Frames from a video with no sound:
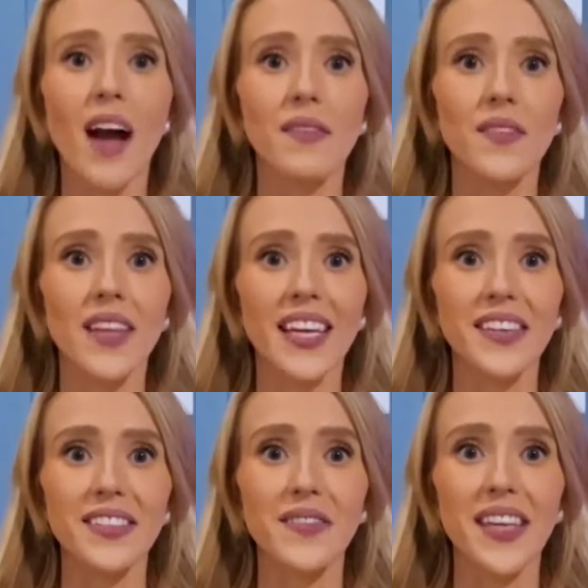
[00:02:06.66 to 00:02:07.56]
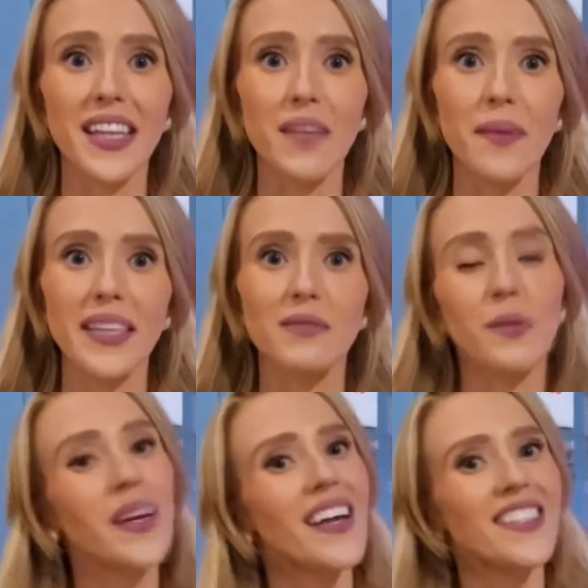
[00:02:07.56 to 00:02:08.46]
off of the heels of the Olympics, where
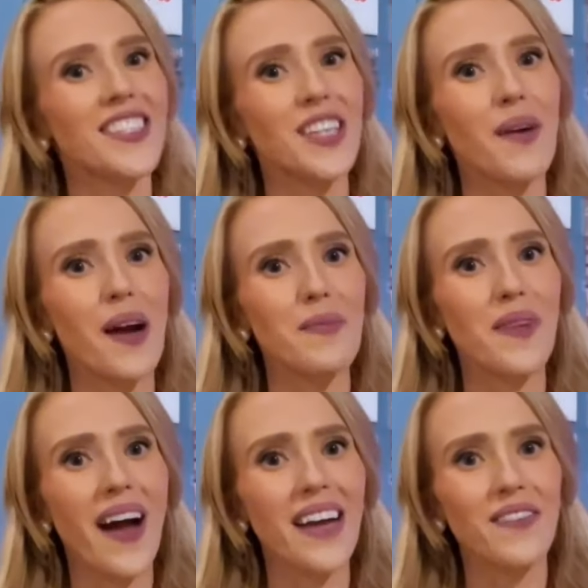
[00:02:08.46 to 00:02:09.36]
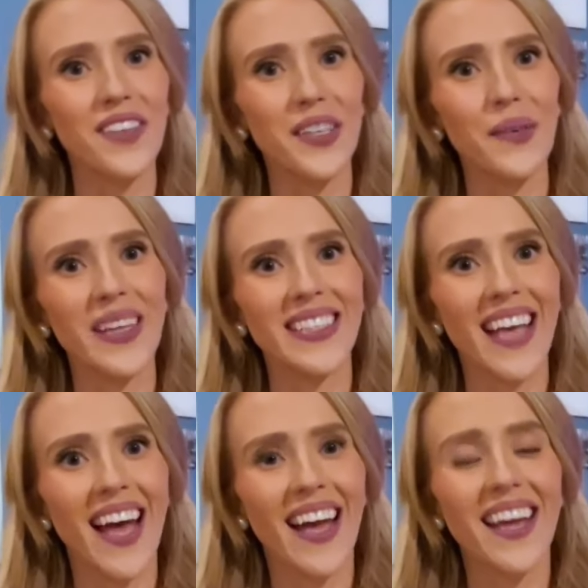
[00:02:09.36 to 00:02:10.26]
we got to show our pride for
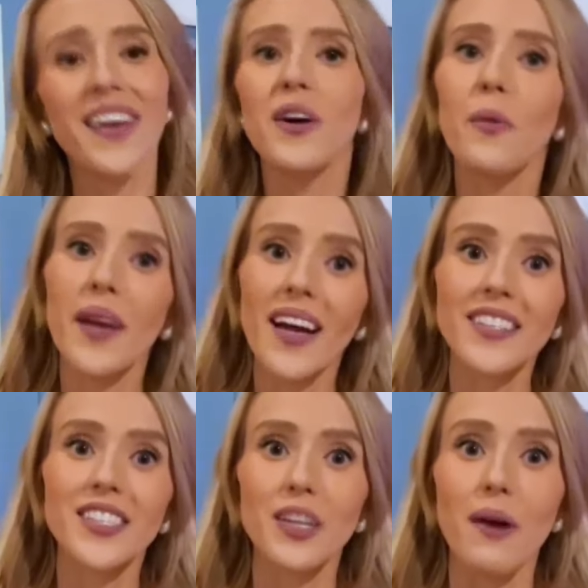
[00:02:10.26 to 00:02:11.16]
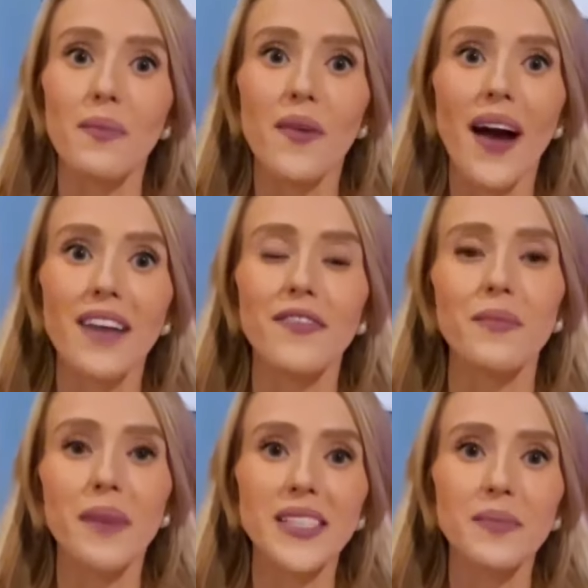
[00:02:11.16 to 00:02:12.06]
USA, we got to show our pride for
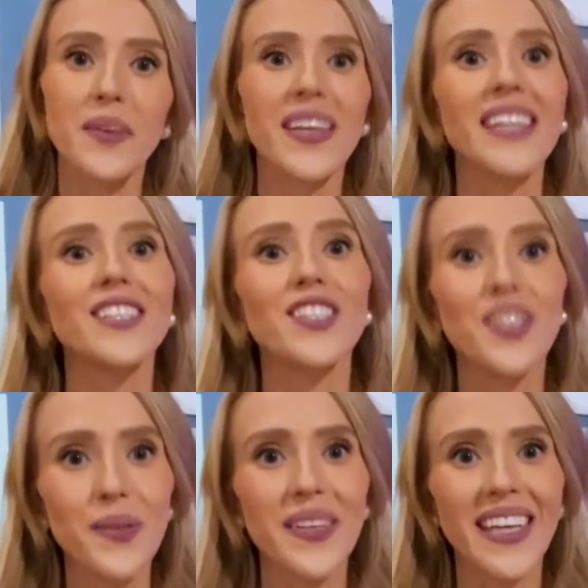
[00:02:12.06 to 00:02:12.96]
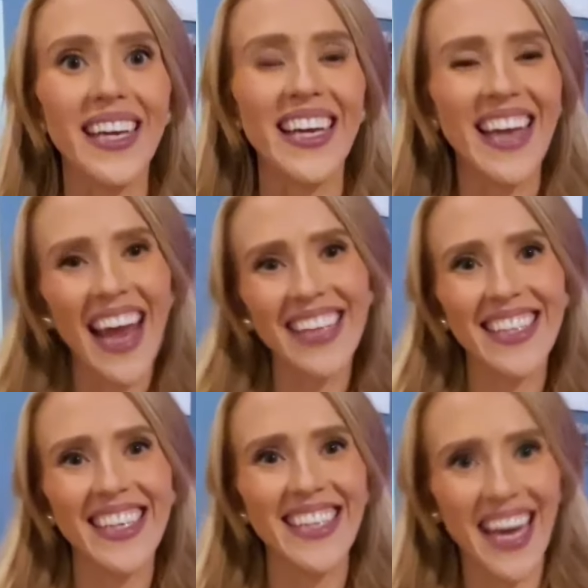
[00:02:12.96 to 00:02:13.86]
Pittsburgh ingenuity in
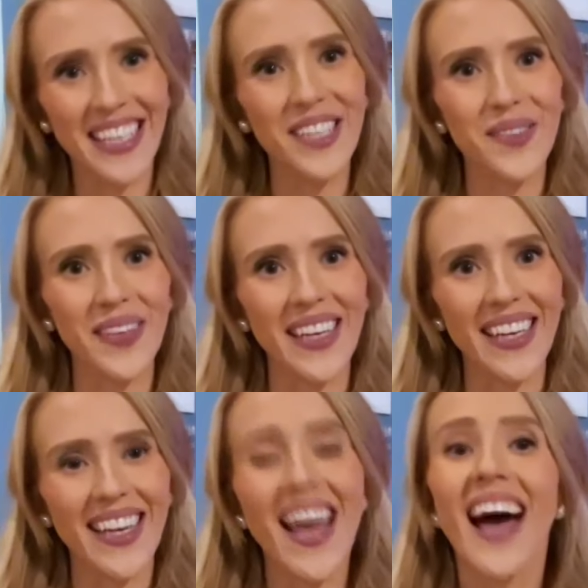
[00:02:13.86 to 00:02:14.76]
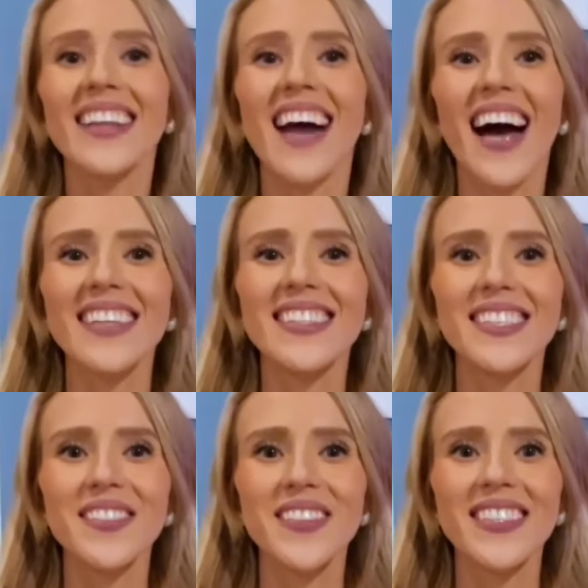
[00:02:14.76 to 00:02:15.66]
1893. At the Heinz
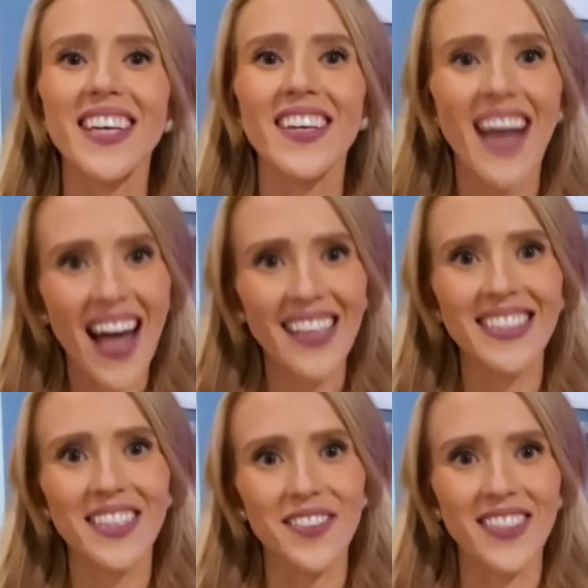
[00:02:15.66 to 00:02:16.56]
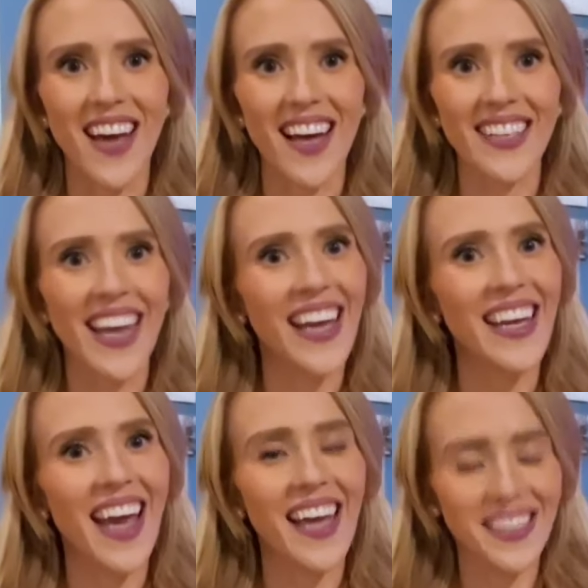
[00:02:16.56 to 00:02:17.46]
History Center, Alexandra Todd,
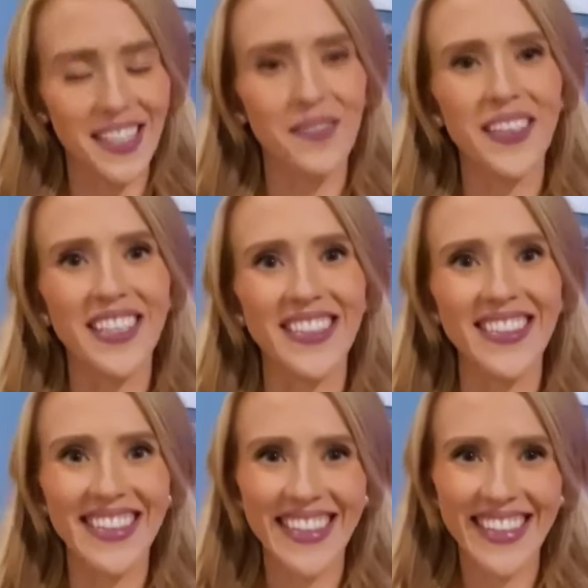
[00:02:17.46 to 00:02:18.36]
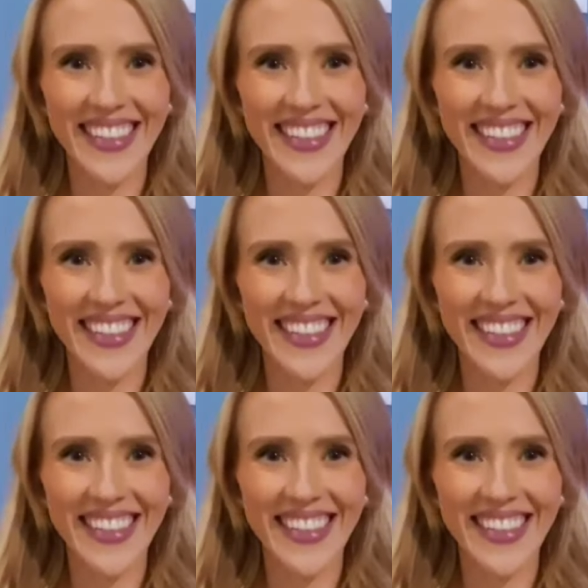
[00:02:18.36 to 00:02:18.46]
KDKA TV News.